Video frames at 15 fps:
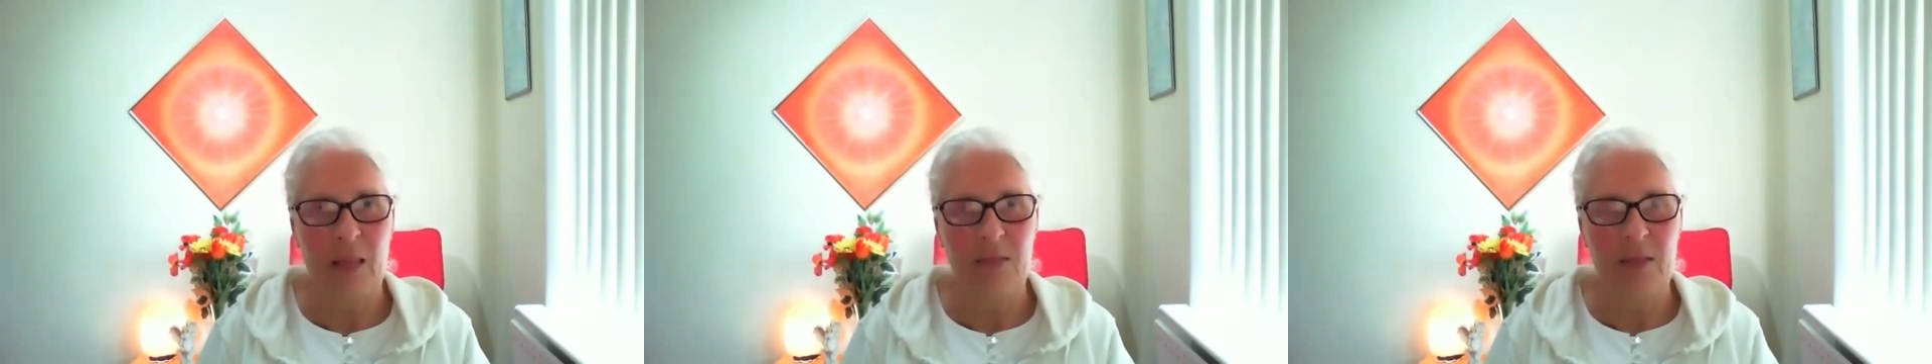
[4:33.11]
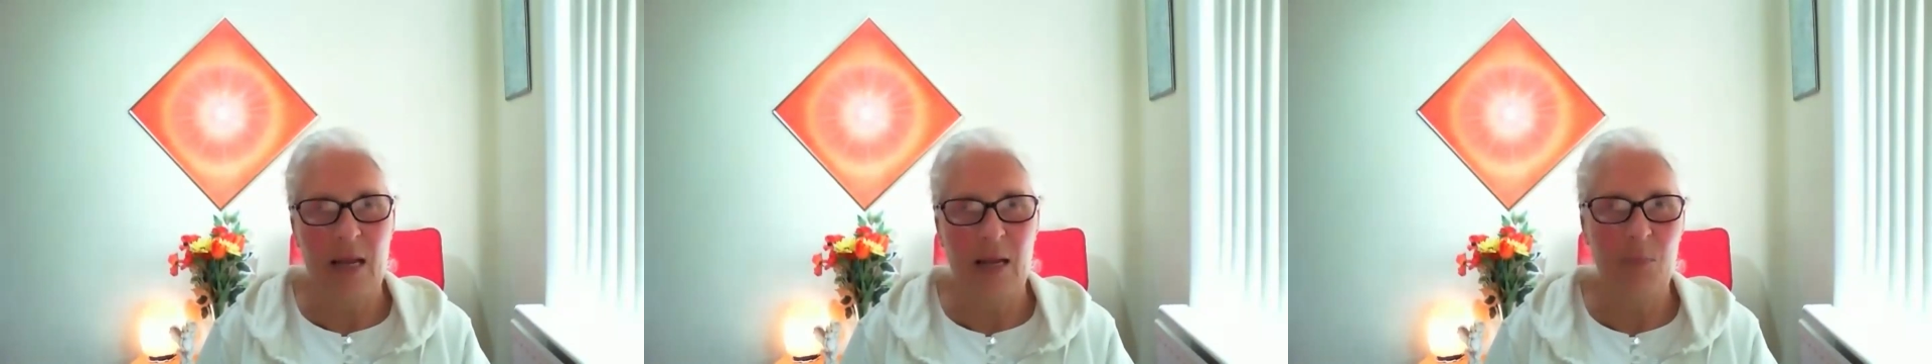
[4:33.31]

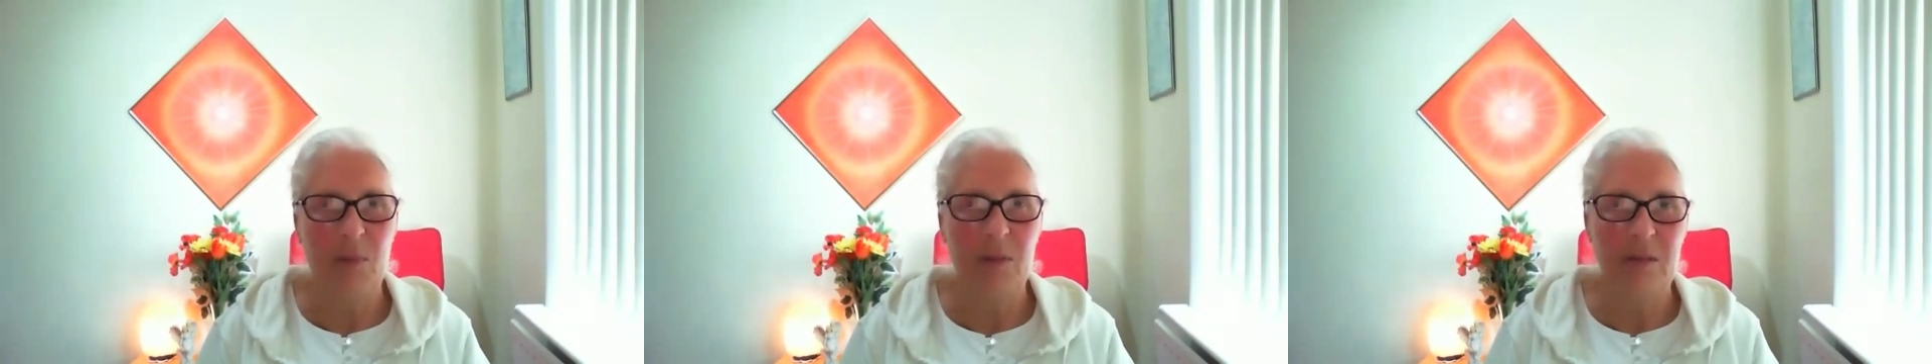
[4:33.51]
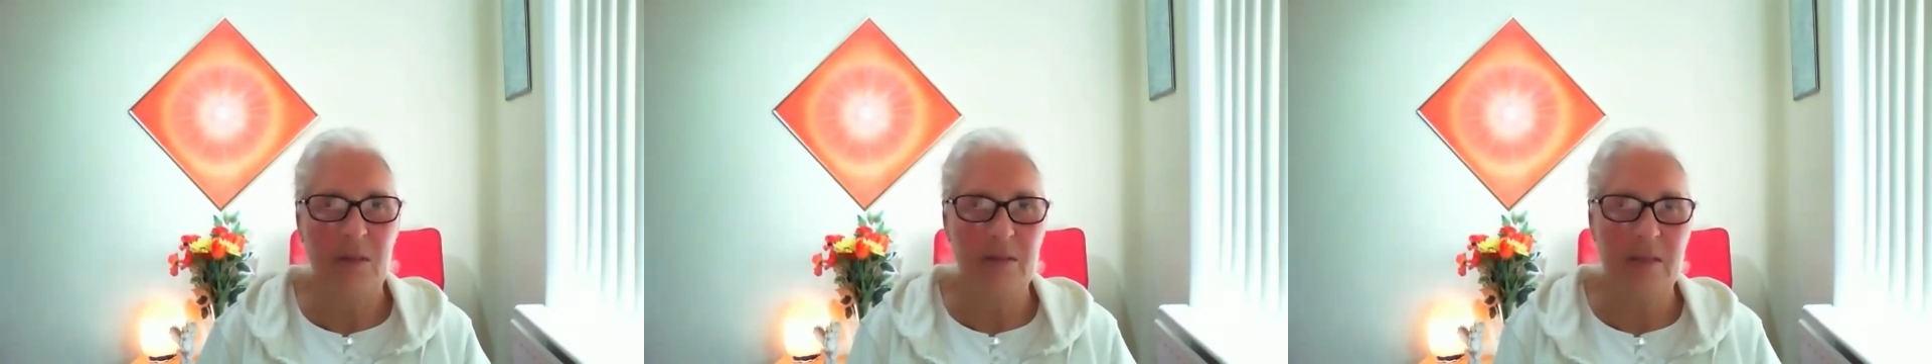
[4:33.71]
the
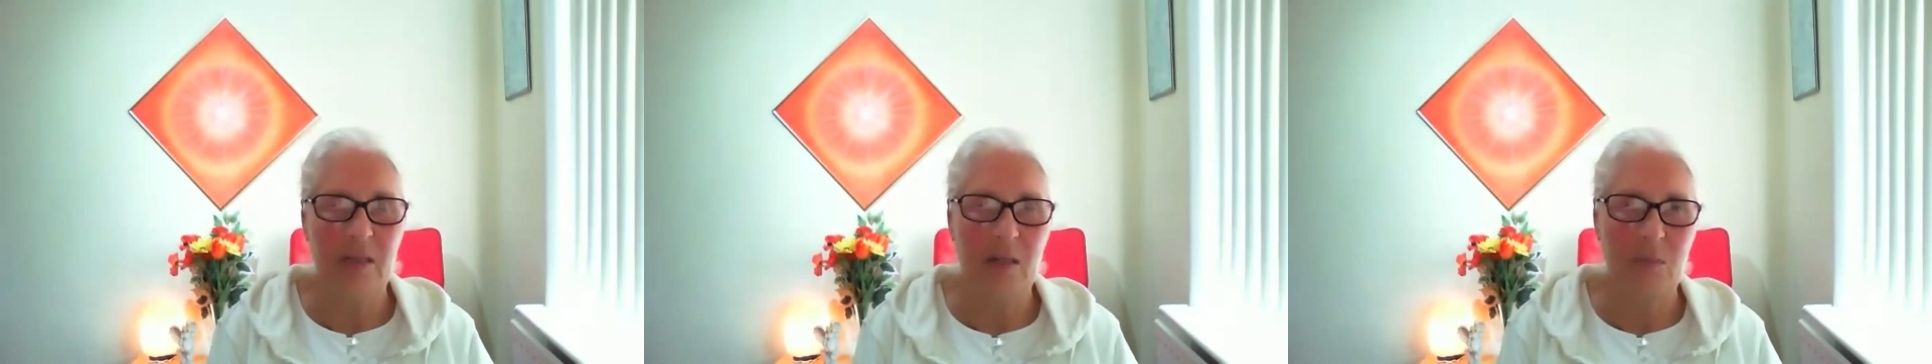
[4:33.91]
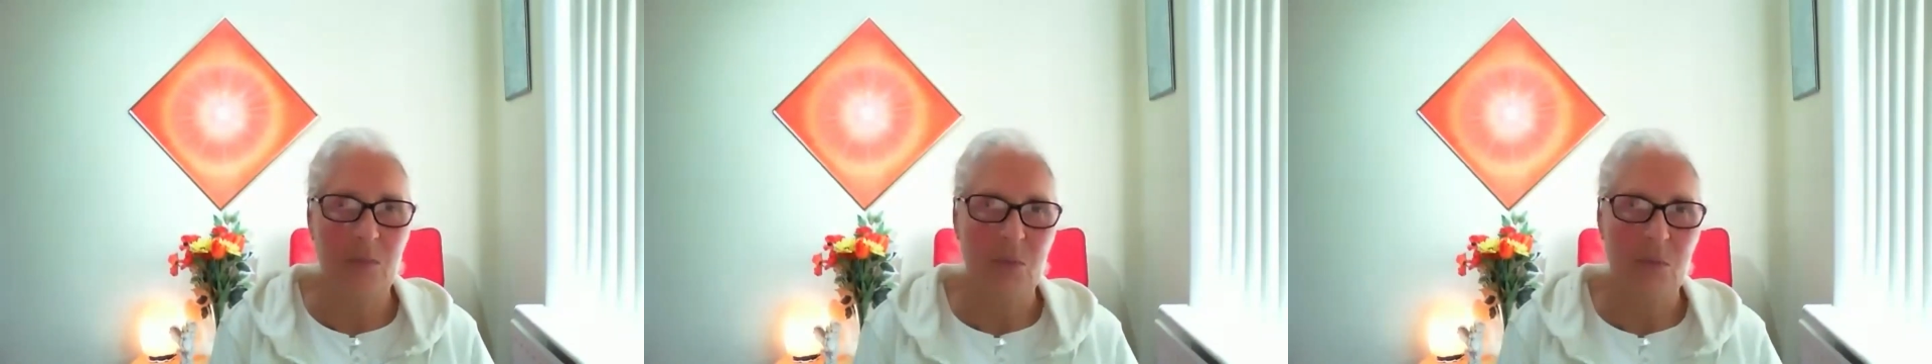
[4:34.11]
happiness
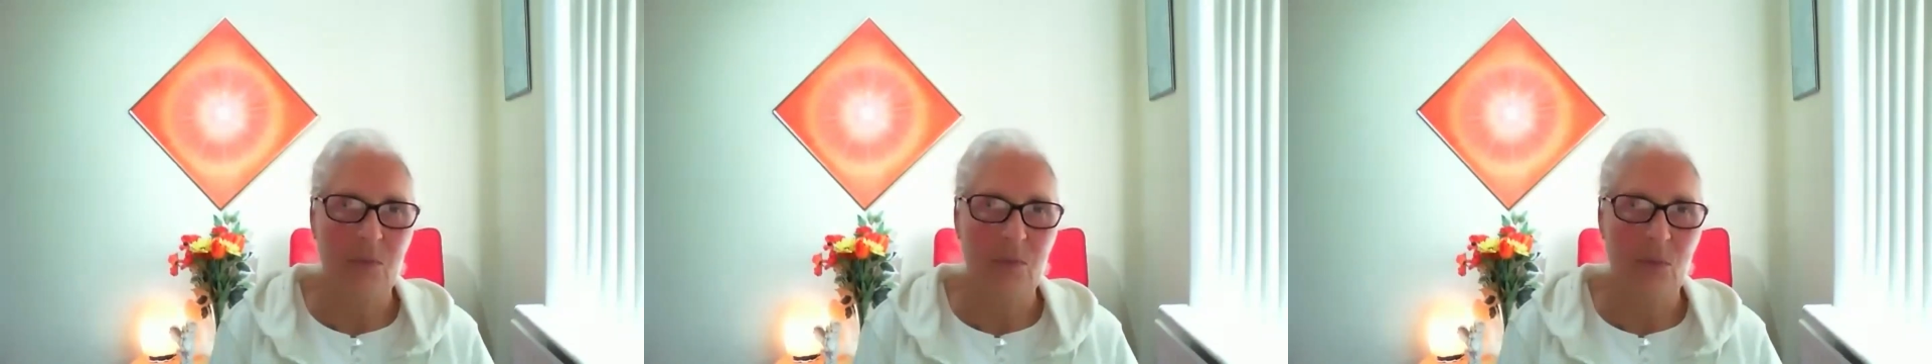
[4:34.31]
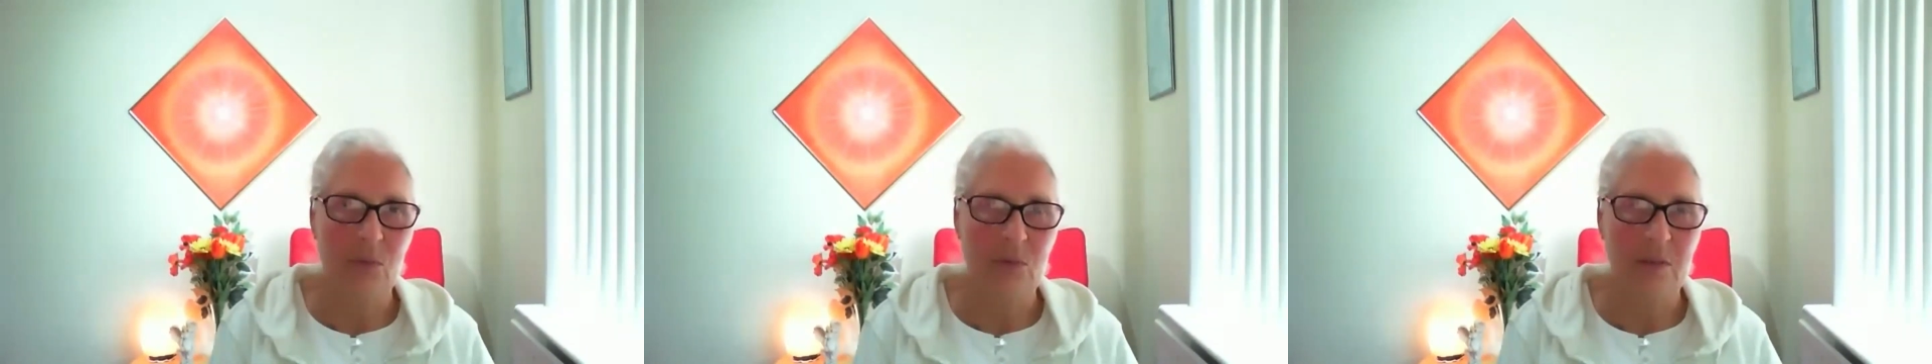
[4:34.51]
comes
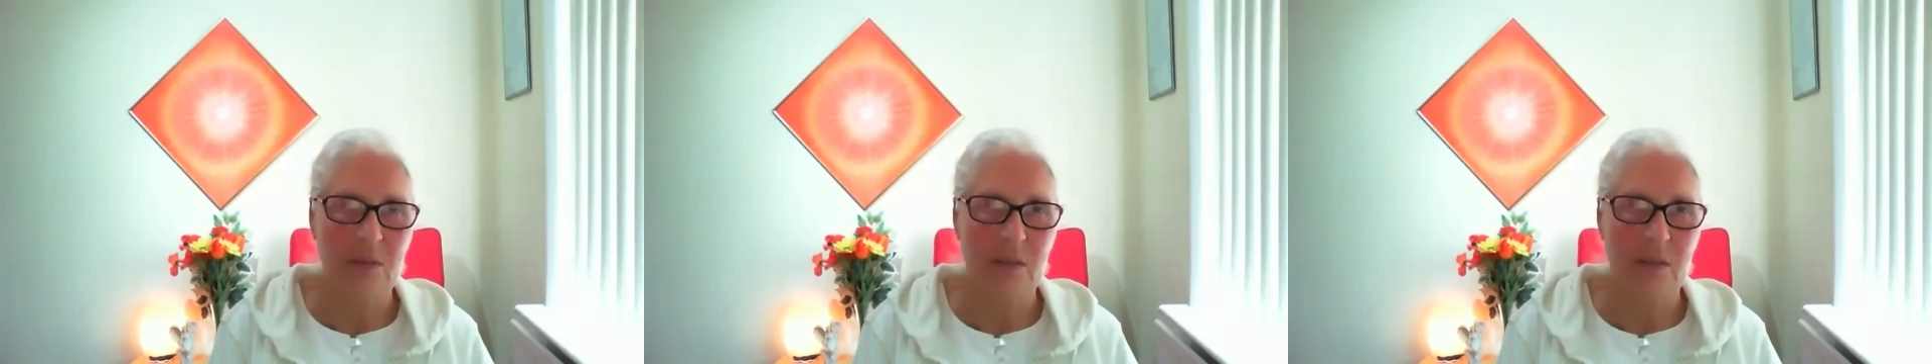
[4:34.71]
before the